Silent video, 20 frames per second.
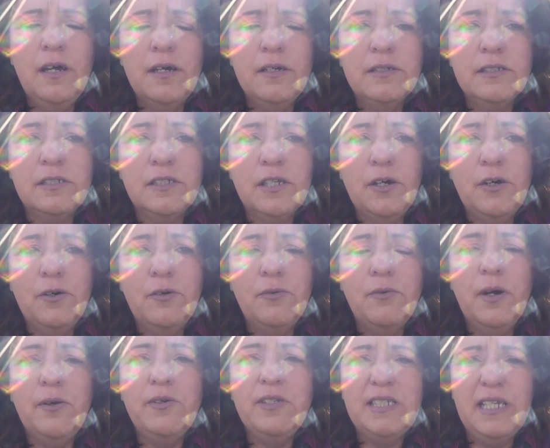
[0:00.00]
so
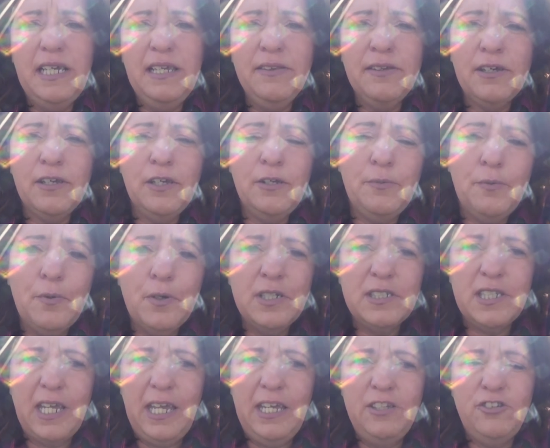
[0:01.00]
what was in the coop
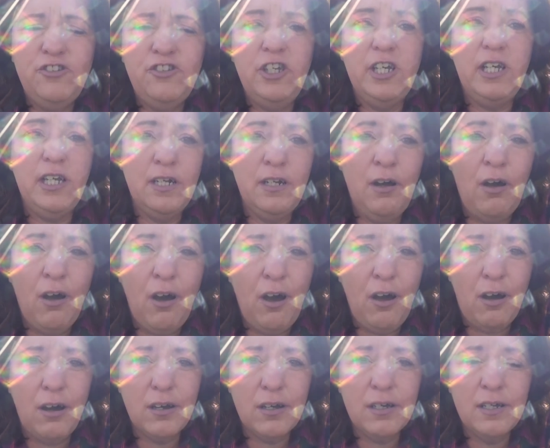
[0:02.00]
was a chicken
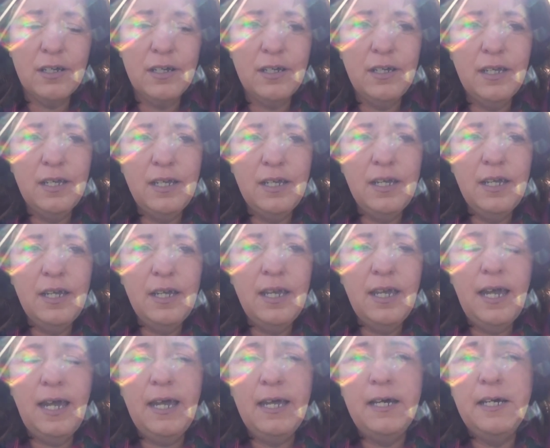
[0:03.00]
hawk.
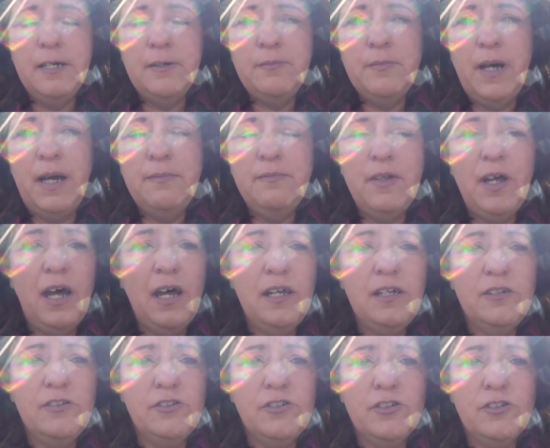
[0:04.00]
Um, I'm not,
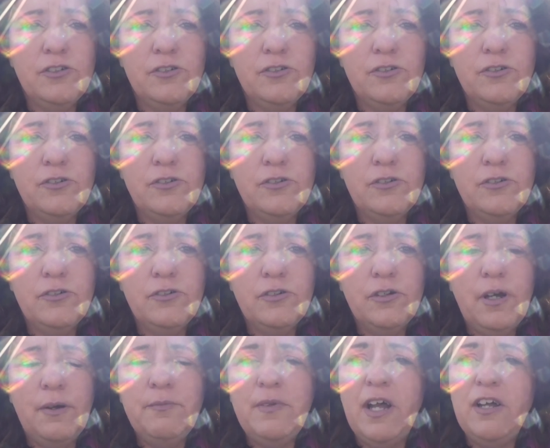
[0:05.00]

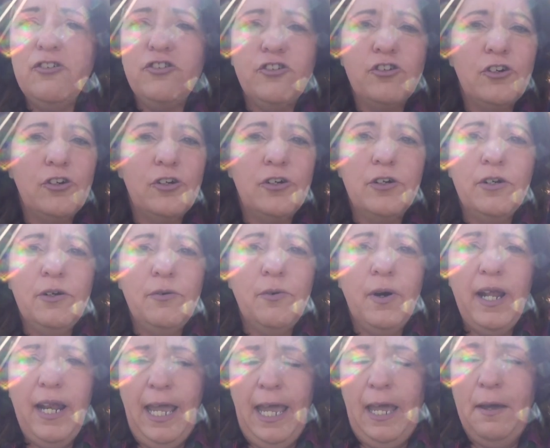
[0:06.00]
I'm not sure
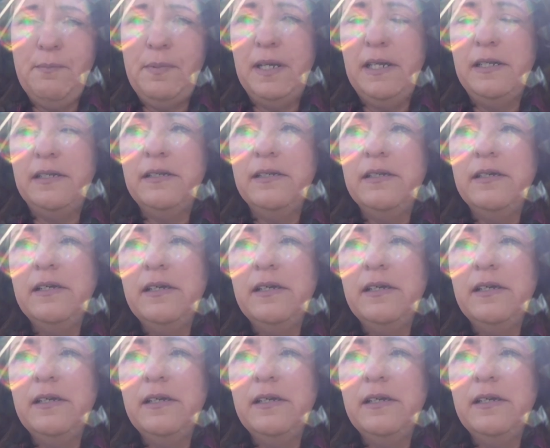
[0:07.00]
what happened.